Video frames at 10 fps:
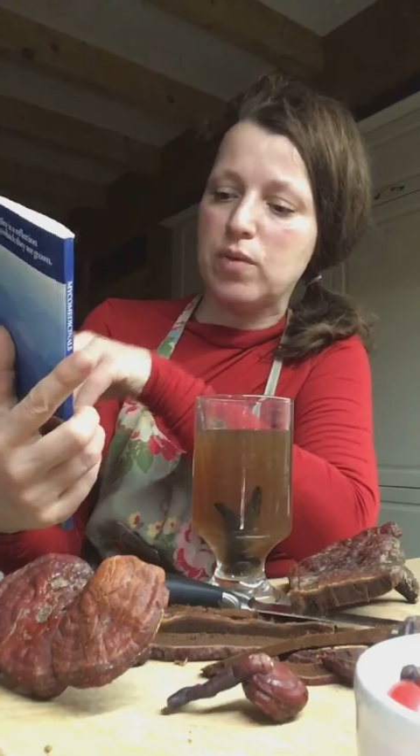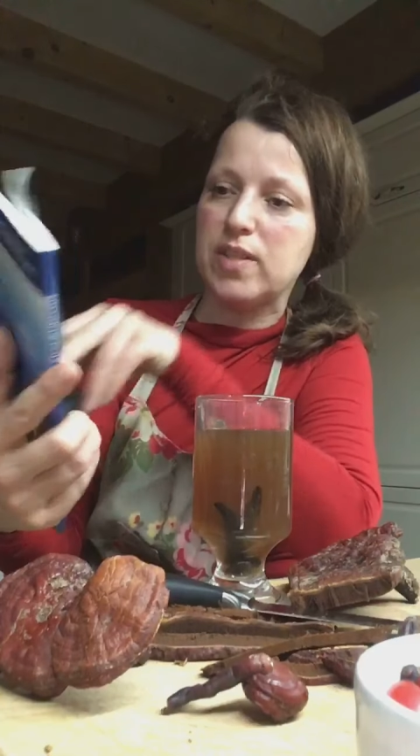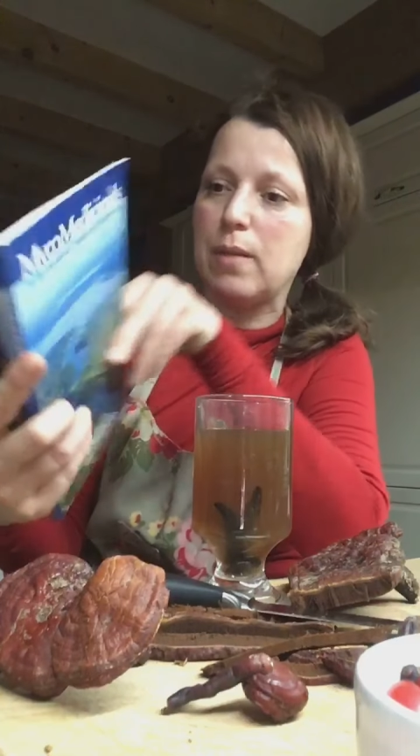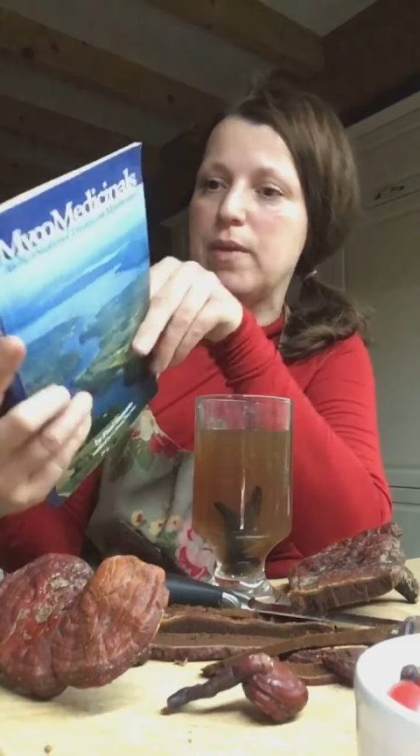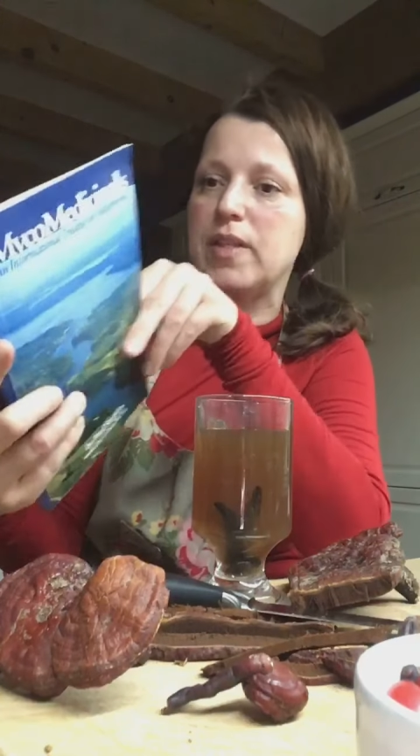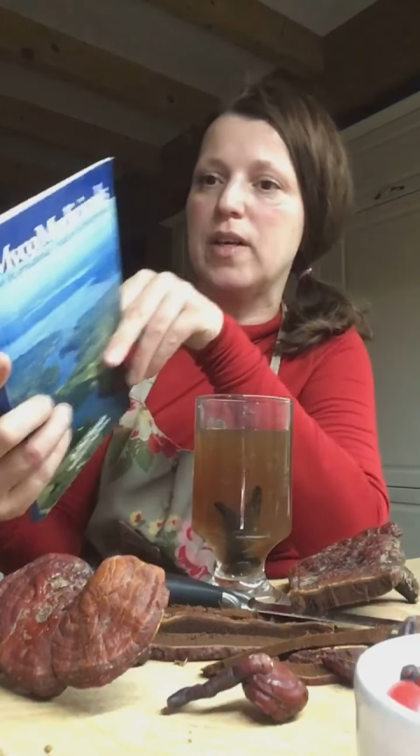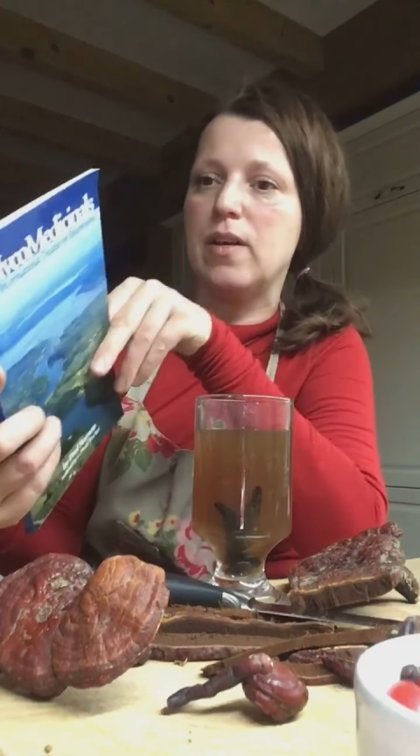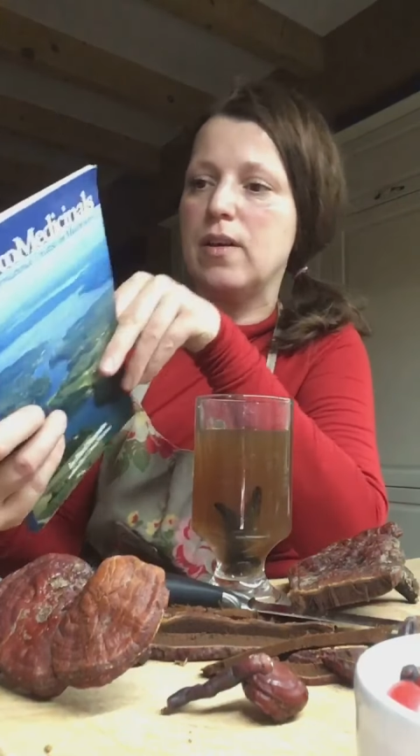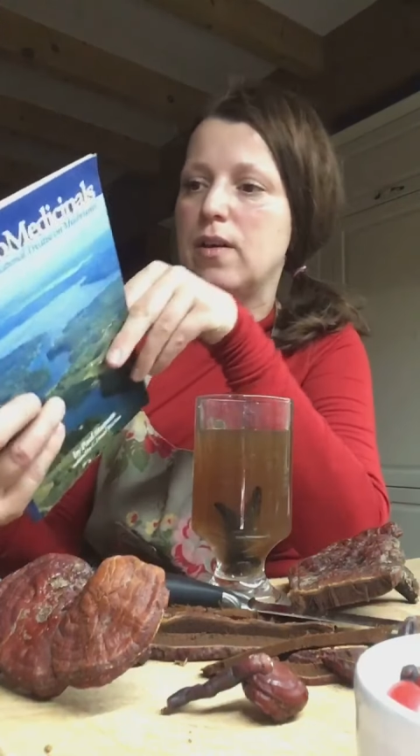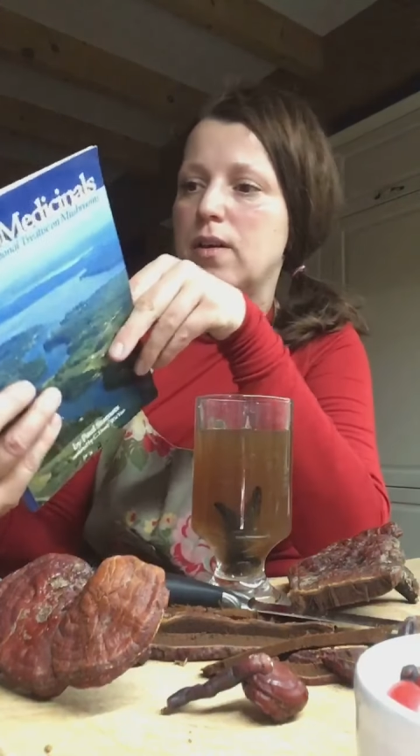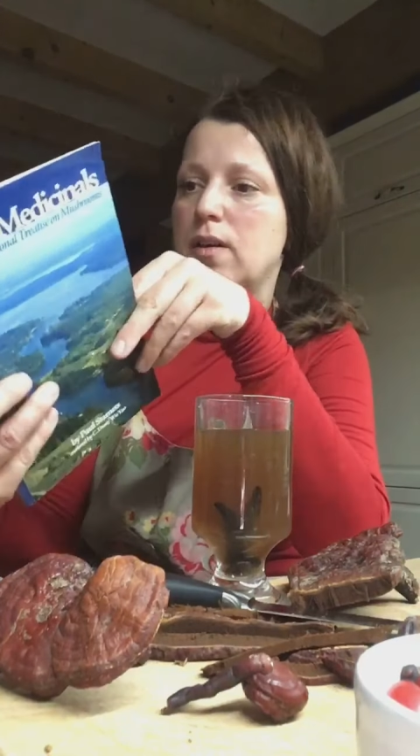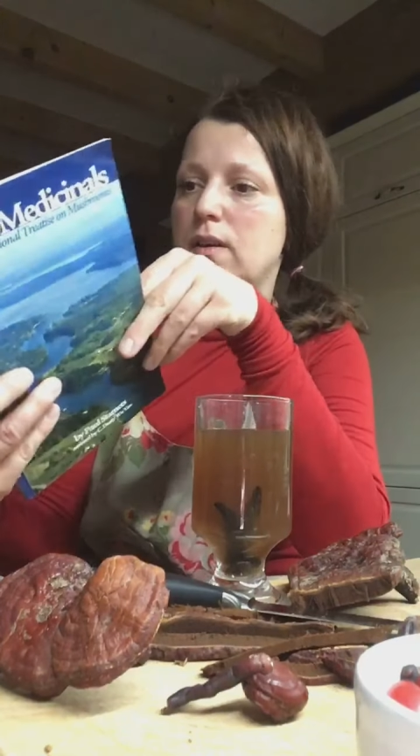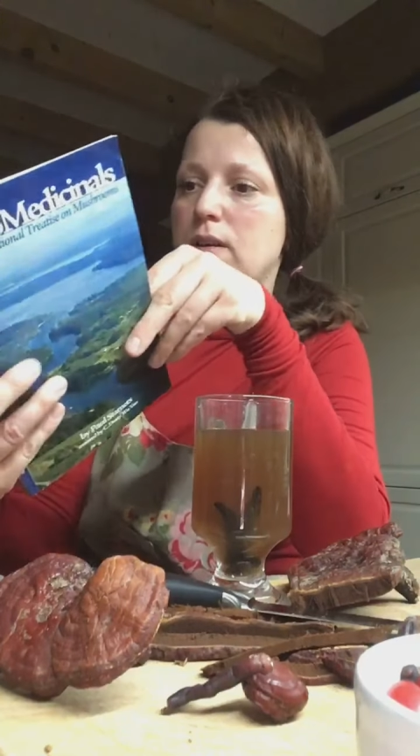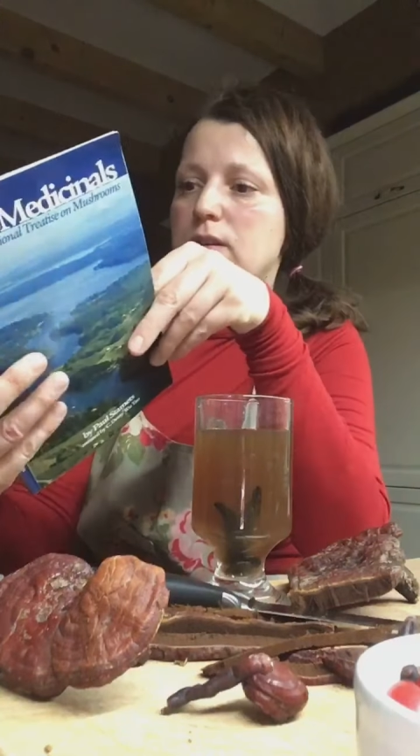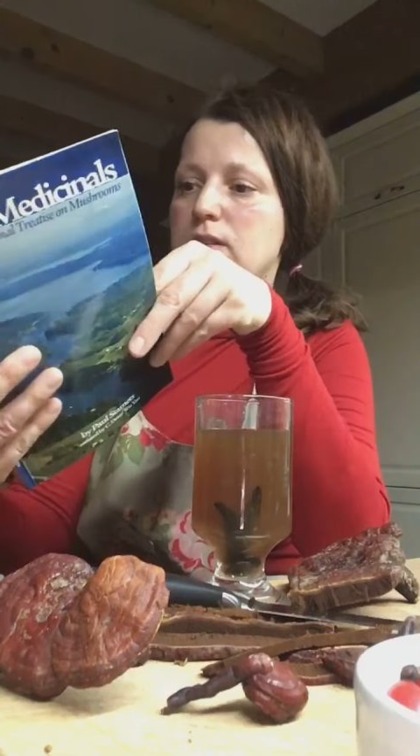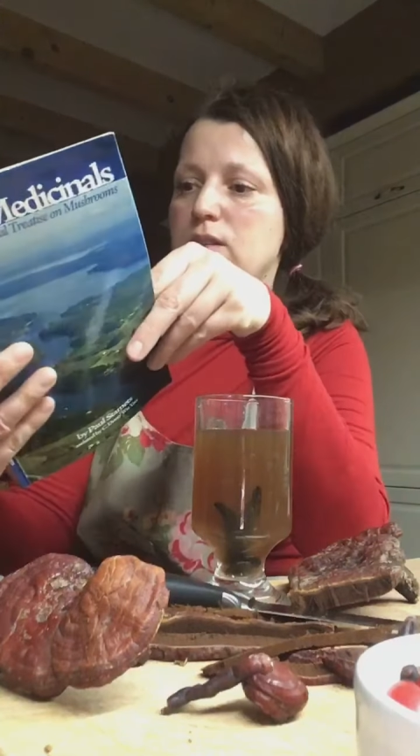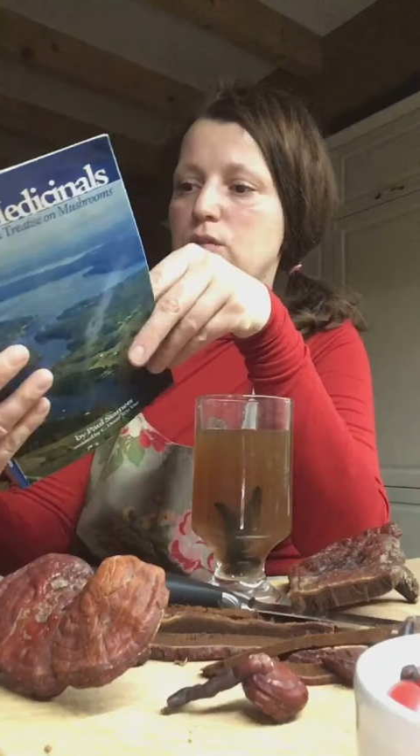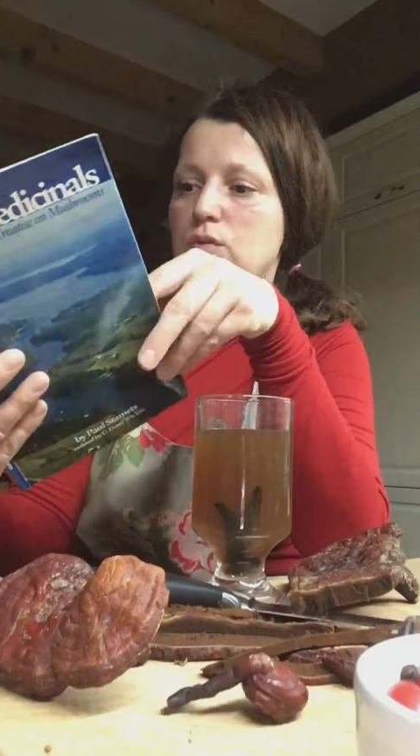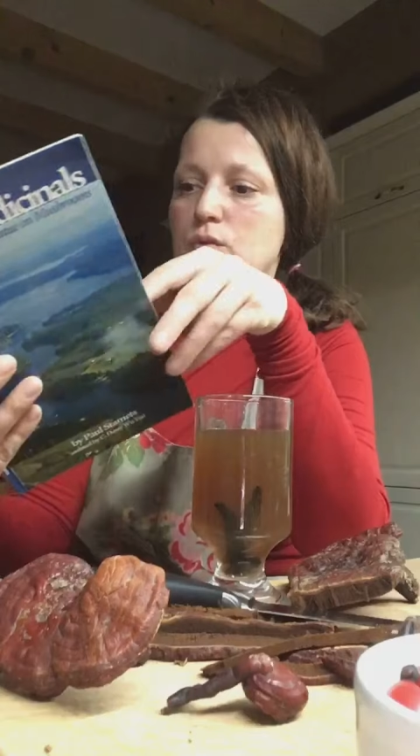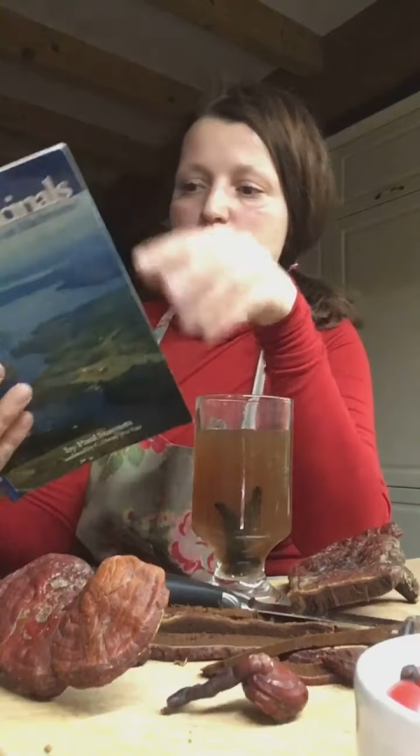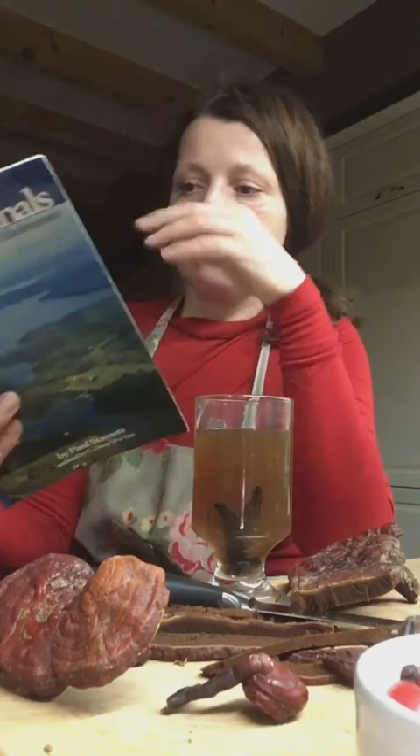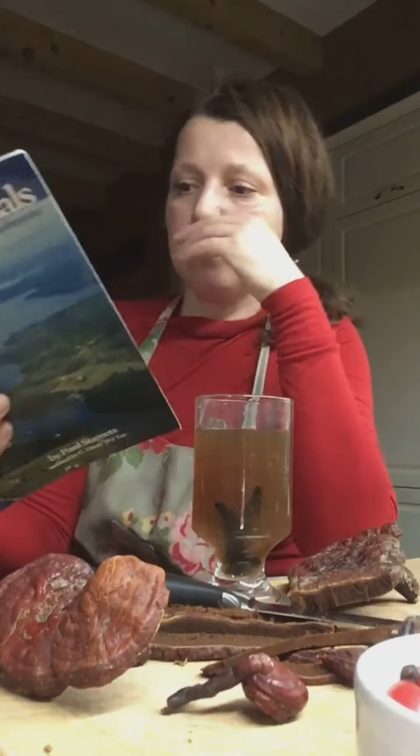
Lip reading: Stamets. So